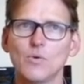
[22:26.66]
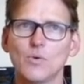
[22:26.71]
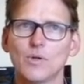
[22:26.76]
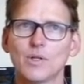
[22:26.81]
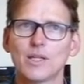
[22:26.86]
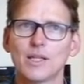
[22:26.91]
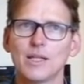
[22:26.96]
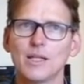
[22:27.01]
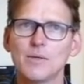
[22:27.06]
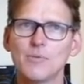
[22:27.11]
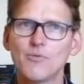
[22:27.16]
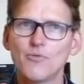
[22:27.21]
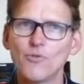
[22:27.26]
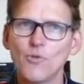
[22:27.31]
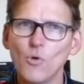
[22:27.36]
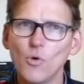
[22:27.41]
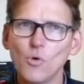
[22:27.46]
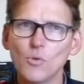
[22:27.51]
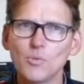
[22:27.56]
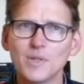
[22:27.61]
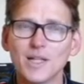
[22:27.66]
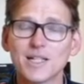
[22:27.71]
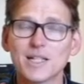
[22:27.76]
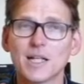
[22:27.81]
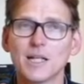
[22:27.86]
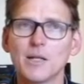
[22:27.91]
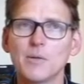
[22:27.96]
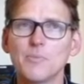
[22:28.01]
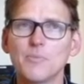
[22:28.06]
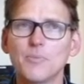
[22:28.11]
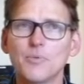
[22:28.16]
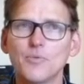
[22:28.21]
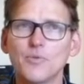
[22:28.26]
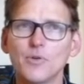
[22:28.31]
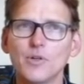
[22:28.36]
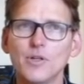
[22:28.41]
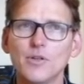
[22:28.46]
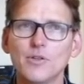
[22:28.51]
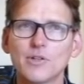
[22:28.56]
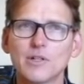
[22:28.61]
with He formed us and He
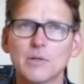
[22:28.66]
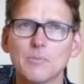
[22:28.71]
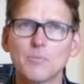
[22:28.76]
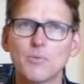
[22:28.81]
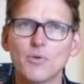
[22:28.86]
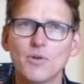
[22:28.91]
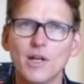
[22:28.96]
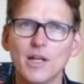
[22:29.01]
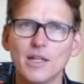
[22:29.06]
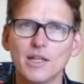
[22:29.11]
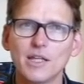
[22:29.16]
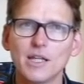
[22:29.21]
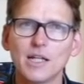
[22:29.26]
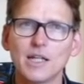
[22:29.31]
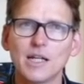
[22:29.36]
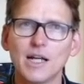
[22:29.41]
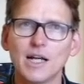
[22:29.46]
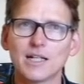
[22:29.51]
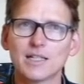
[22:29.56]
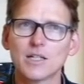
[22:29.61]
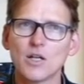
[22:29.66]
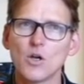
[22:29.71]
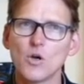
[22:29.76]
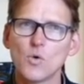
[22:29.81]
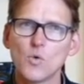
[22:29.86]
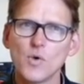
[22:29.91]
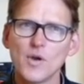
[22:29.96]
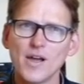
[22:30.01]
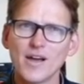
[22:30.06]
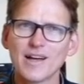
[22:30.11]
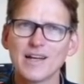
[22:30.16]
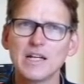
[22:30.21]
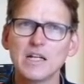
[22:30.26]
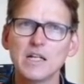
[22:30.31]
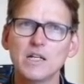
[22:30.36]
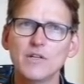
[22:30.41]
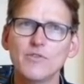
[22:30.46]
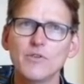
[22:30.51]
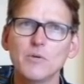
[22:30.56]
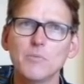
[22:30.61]
breathed the breath in us, we are
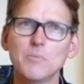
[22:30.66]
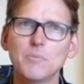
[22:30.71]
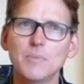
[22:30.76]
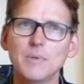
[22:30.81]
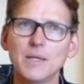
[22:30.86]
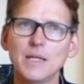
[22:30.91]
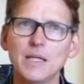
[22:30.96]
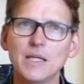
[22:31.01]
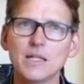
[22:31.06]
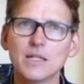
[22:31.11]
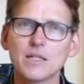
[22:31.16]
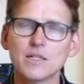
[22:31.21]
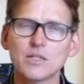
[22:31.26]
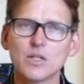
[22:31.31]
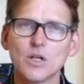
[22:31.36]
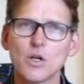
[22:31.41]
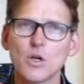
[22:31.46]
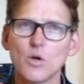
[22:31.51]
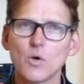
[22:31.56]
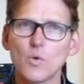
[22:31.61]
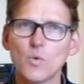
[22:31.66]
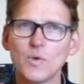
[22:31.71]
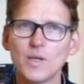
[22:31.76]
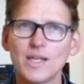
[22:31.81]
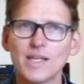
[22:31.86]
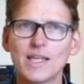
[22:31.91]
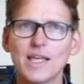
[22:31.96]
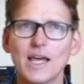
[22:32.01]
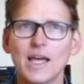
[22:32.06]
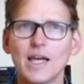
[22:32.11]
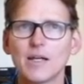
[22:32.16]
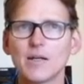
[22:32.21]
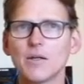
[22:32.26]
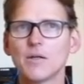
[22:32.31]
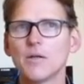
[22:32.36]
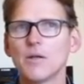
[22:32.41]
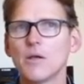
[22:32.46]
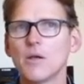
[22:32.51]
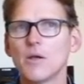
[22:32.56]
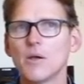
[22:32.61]
living beings. We
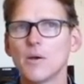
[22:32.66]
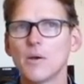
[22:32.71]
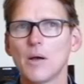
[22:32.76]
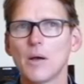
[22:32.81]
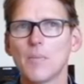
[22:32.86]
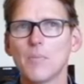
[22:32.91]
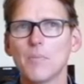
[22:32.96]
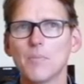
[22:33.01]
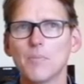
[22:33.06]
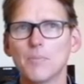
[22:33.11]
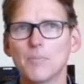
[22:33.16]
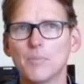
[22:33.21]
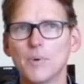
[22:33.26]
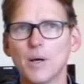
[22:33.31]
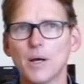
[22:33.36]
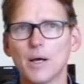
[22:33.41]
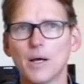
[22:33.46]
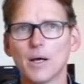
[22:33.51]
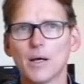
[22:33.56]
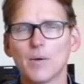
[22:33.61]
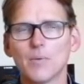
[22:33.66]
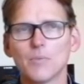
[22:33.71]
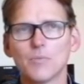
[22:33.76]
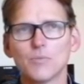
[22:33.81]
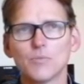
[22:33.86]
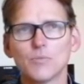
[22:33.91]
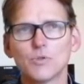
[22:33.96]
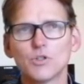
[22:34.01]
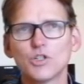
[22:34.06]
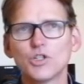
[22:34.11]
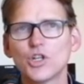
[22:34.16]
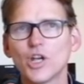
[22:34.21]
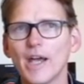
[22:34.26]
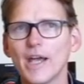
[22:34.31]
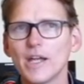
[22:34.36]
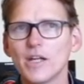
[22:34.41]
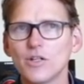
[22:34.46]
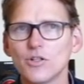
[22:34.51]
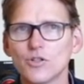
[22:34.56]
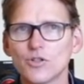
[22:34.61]
can um, um,
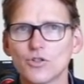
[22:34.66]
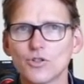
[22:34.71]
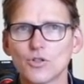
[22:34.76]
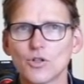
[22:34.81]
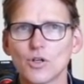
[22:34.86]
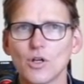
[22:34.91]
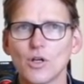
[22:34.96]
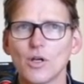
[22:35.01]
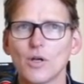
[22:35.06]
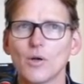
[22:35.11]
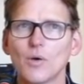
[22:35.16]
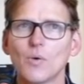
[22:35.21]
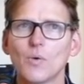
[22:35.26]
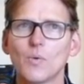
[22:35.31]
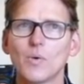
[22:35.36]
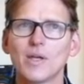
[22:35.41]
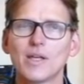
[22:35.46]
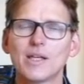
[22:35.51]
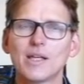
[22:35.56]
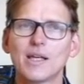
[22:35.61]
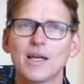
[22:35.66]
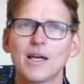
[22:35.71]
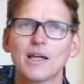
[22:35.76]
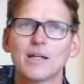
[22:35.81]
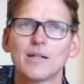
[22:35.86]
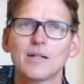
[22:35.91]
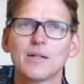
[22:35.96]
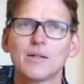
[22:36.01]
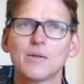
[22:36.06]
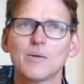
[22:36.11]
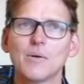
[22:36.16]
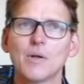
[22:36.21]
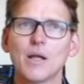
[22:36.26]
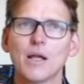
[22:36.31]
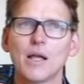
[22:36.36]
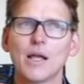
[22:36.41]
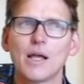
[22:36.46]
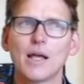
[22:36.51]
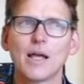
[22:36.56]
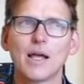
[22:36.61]
change, we can
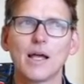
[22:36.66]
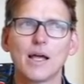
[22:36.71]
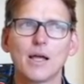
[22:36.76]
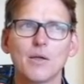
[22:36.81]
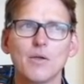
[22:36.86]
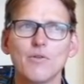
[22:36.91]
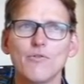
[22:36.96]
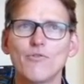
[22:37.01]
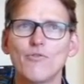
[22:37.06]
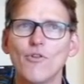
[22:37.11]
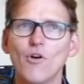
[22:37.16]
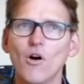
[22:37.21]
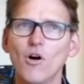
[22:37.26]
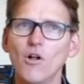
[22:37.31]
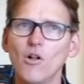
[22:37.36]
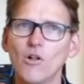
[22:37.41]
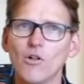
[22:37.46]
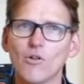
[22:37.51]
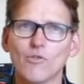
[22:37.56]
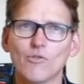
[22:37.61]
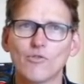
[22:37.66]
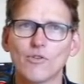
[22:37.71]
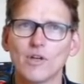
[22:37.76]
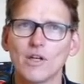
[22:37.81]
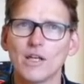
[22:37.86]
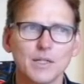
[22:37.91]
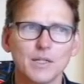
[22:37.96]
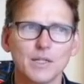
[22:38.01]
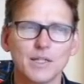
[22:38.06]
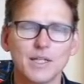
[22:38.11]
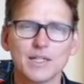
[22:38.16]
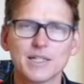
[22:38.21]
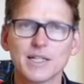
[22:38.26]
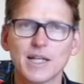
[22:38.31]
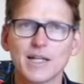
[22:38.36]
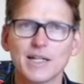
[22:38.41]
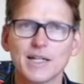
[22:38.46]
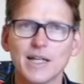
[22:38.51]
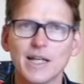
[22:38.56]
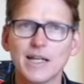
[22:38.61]
uh, evolve. There's
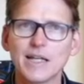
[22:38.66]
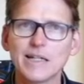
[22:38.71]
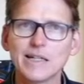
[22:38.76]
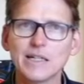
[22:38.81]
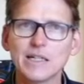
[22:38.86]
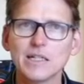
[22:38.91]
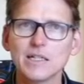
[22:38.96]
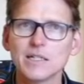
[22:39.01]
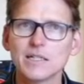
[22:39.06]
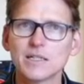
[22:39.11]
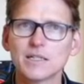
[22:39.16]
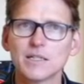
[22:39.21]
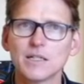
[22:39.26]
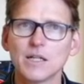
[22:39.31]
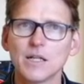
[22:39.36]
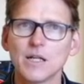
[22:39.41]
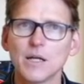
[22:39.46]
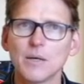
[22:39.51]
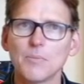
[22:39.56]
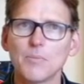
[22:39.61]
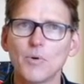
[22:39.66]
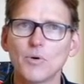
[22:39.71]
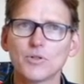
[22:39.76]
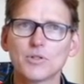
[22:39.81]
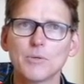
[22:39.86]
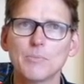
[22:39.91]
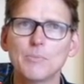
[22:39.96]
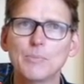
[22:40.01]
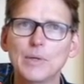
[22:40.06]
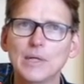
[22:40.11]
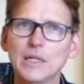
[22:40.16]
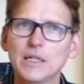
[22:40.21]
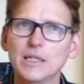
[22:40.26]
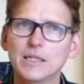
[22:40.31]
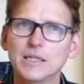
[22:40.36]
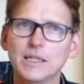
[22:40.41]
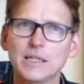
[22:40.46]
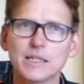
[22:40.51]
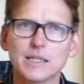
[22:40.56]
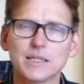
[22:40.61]
an endless
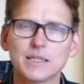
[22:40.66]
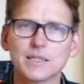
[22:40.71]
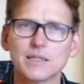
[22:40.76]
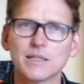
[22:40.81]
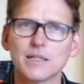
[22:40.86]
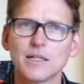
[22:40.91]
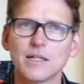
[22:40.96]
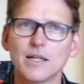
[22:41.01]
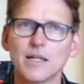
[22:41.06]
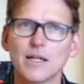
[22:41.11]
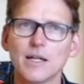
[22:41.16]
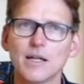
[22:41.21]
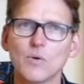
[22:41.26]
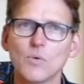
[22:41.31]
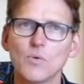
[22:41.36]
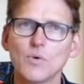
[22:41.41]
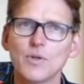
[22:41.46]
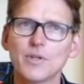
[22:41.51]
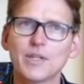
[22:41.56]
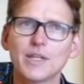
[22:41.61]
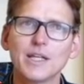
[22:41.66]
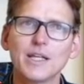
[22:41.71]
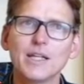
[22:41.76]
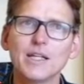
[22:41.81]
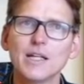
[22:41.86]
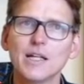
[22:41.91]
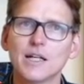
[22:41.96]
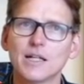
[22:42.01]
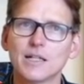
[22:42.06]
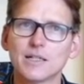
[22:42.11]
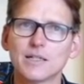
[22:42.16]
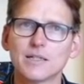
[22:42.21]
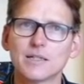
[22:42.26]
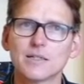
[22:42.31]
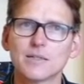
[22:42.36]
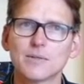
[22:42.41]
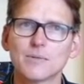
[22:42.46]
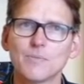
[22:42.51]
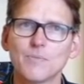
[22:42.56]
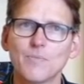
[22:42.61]
possibilities within
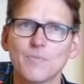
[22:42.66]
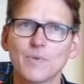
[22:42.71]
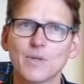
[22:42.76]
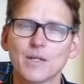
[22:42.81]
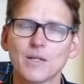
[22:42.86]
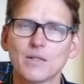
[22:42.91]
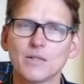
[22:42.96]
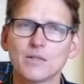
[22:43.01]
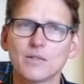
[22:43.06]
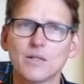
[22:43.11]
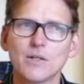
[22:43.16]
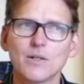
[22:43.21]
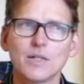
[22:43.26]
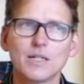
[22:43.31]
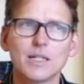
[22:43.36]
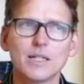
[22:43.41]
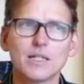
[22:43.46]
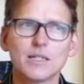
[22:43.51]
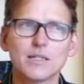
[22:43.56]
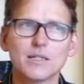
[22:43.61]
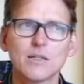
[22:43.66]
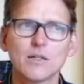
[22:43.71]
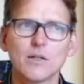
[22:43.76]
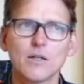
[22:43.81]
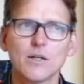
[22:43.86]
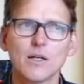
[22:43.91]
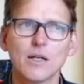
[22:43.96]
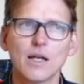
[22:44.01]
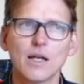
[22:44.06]
us. So it is